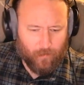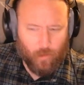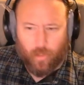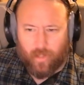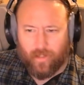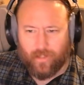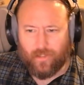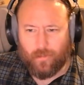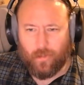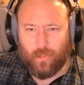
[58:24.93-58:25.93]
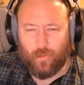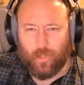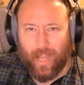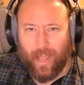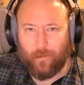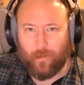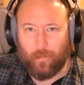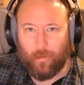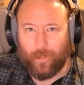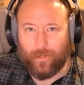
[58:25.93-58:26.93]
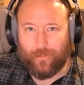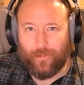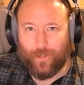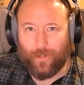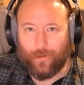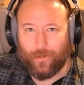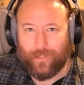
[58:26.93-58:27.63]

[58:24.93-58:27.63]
they're really like the spiritual gathering points too,